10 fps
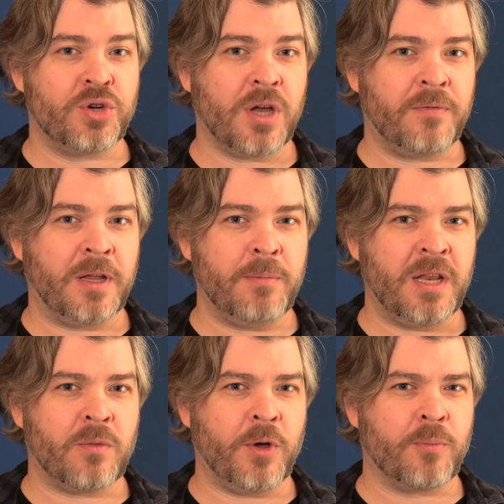shuffling
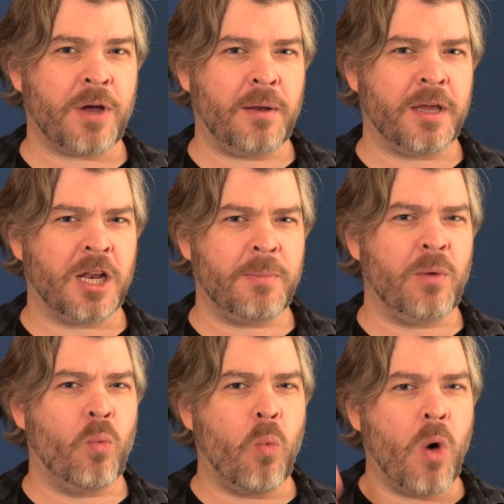means we are probably going to be
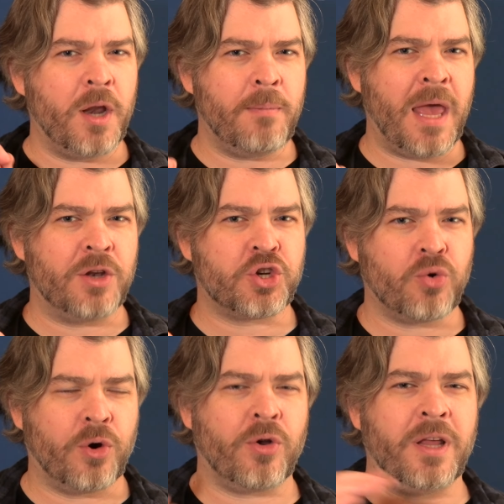one man
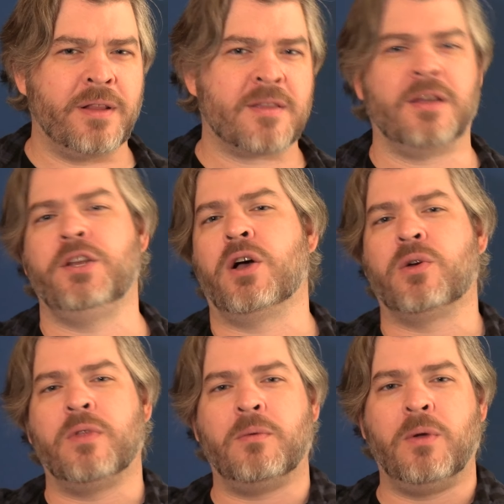shorter in the
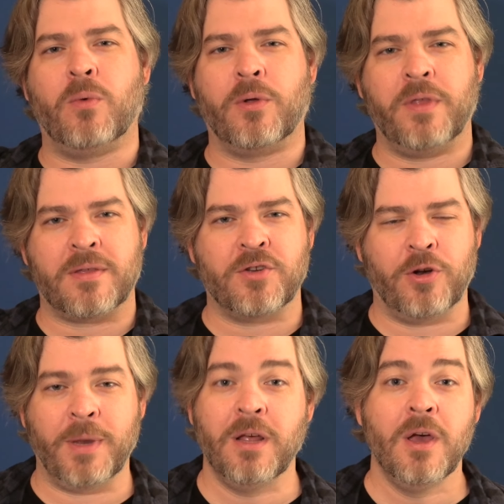Sanyaku than we were this
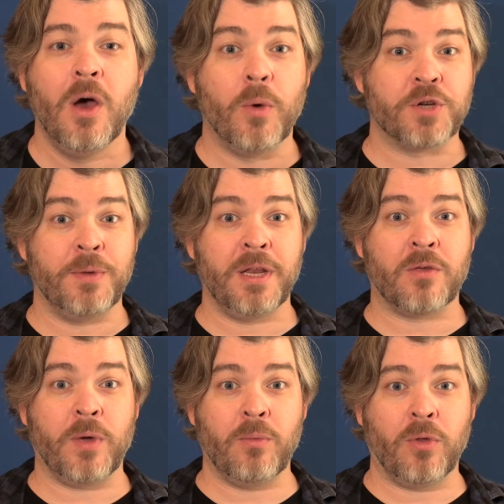tournament, which
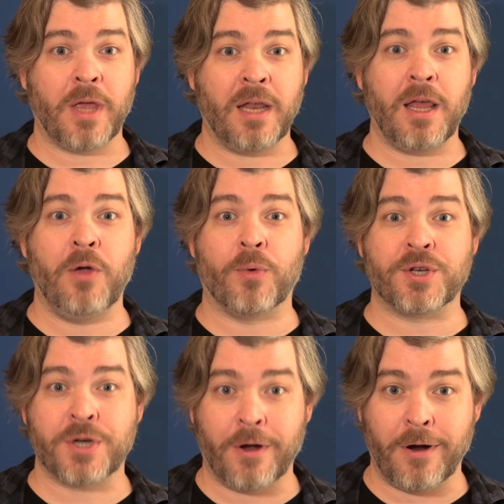means we will get a
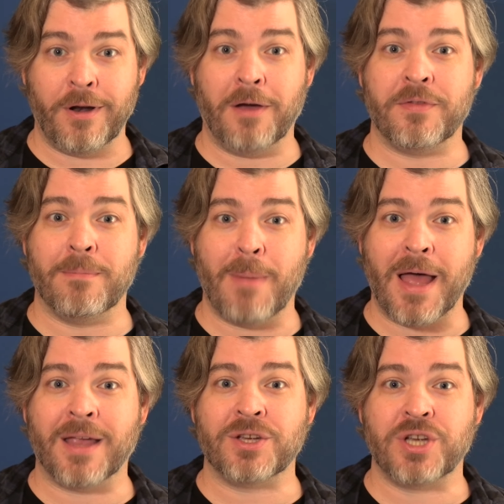return of the
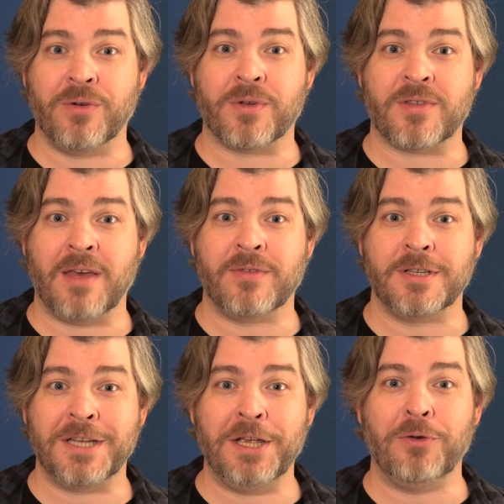Maegashira
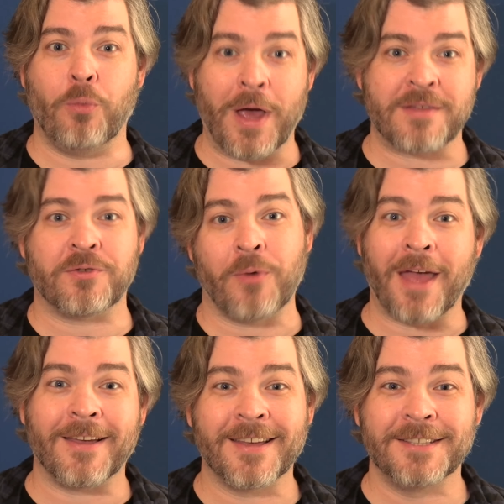17 West
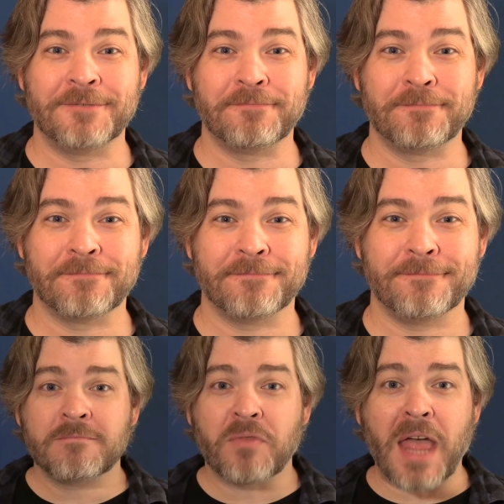rank.
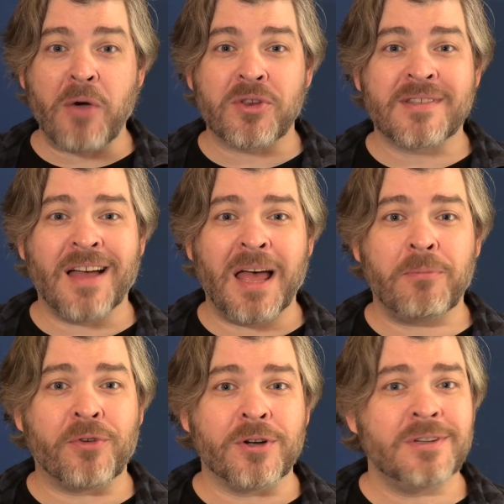Now it's time
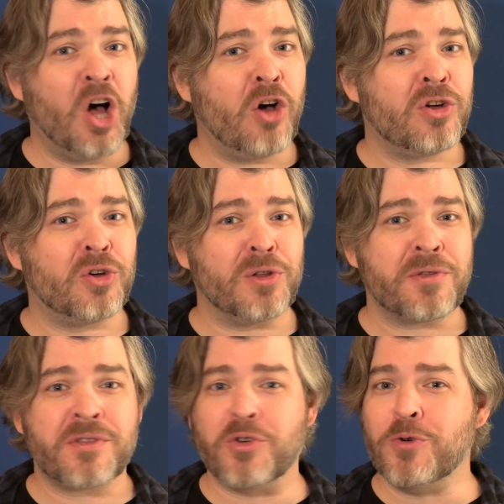for Uncle
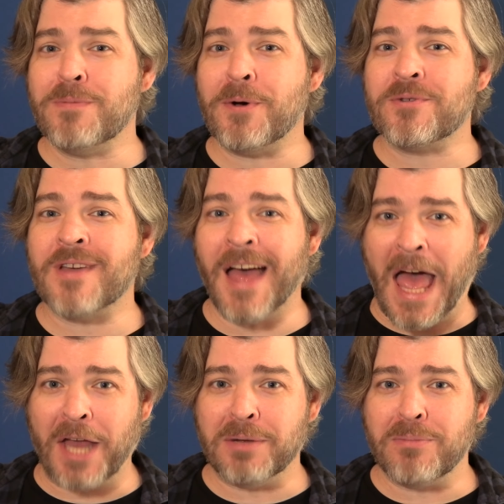Sumo's
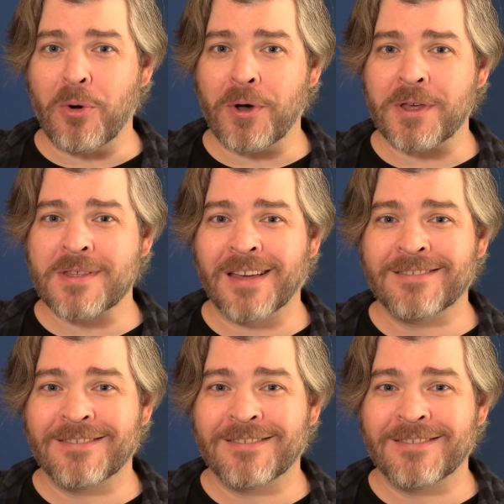Attaboys.